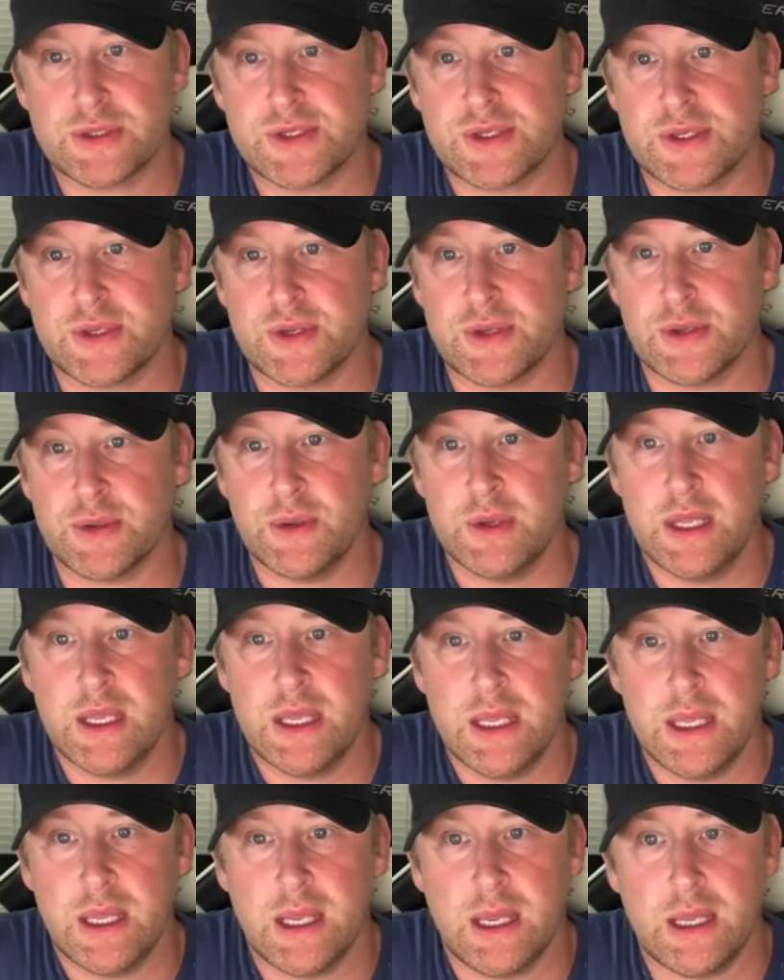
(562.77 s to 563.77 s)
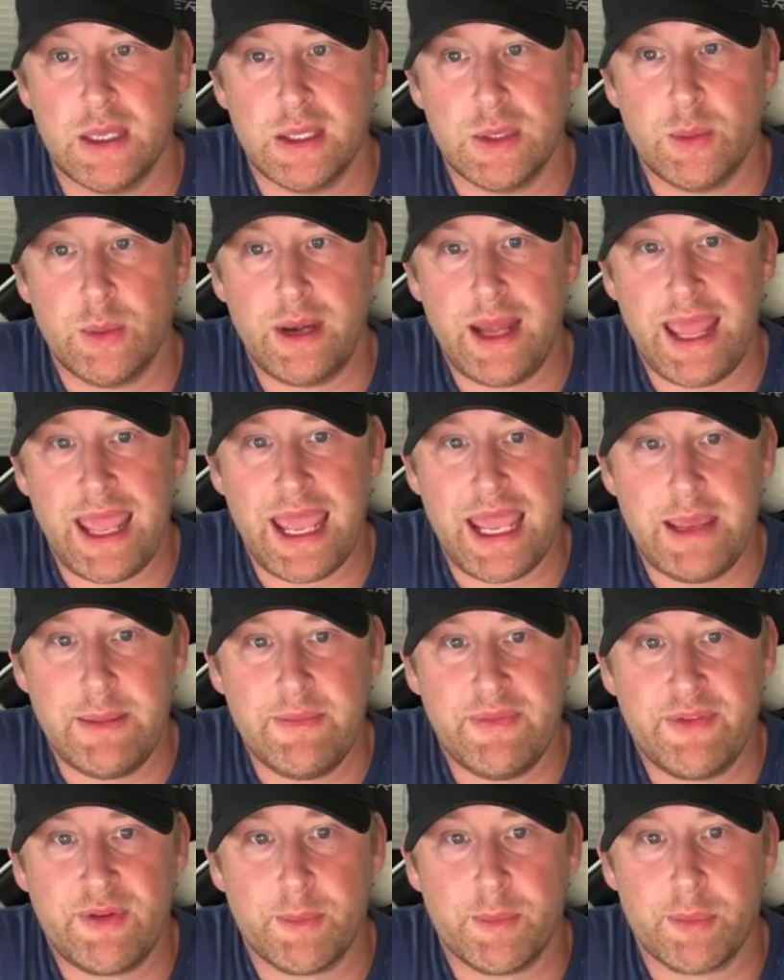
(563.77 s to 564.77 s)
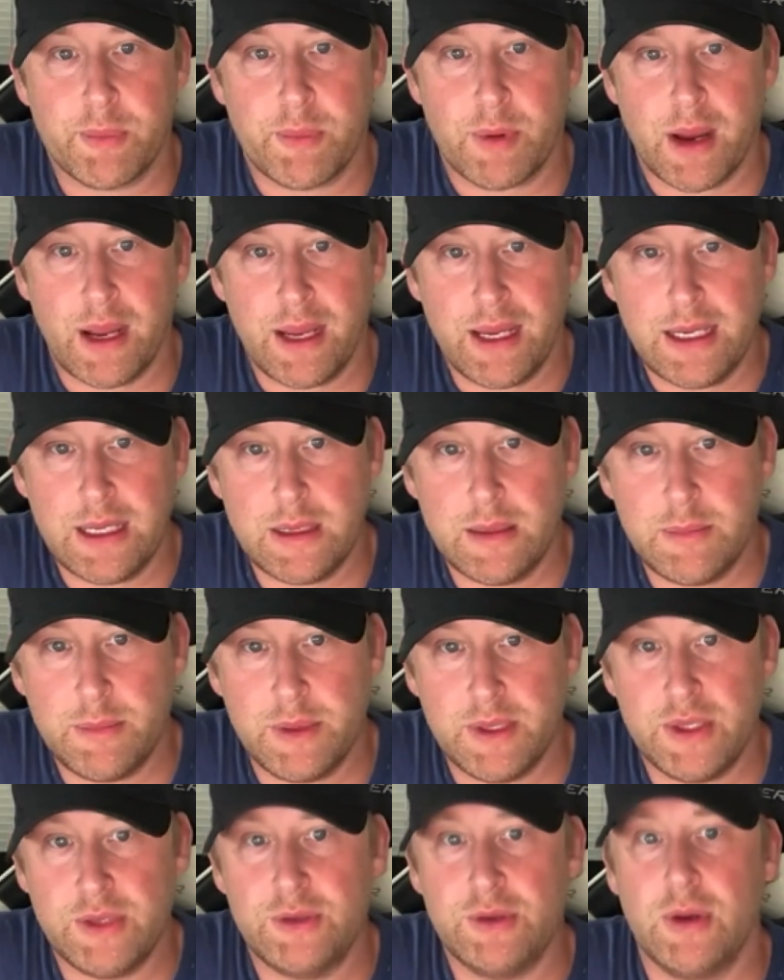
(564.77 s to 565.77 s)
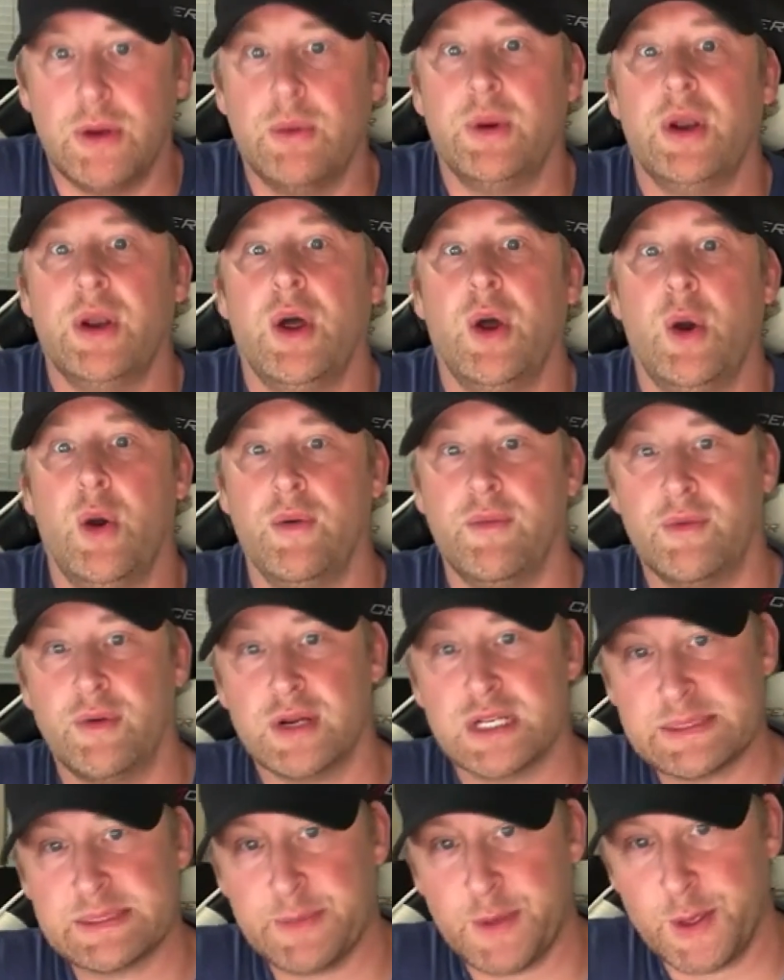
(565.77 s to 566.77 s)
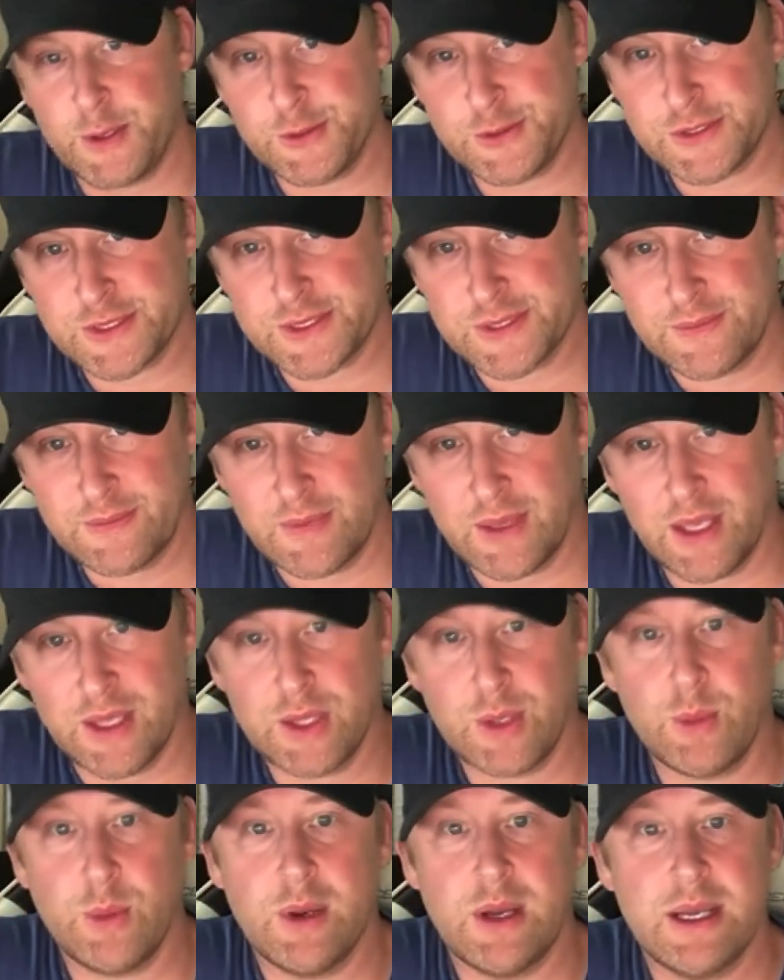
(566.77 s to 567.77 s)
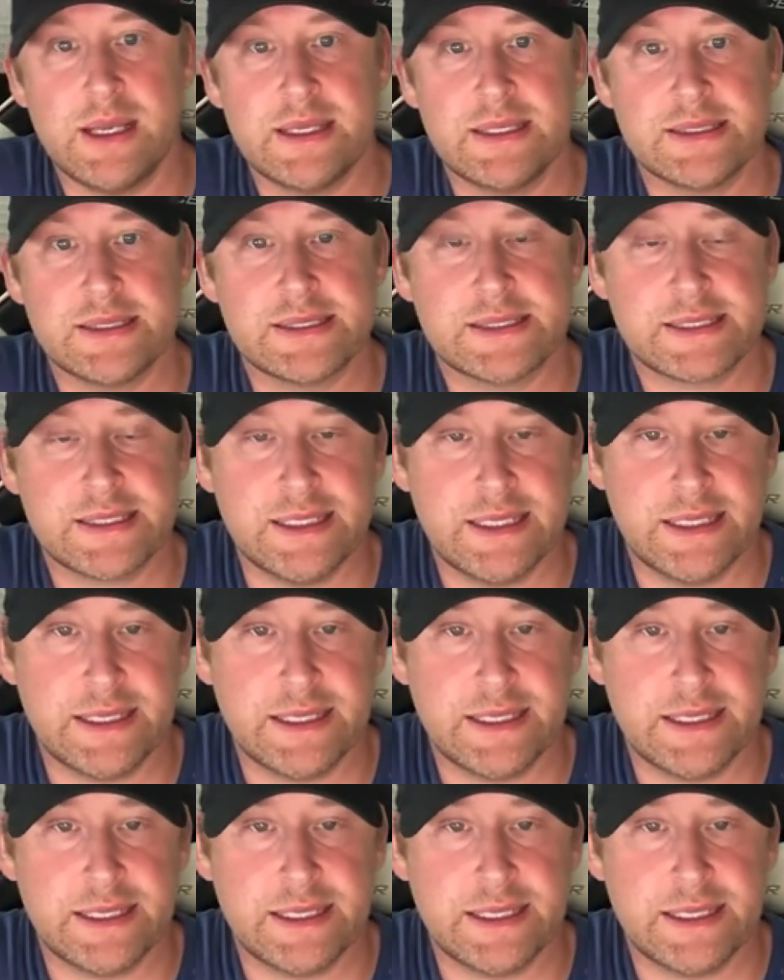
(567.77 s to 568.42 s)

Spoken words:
So you want to aim for bright, but you don't want to overexpose. Otherwise,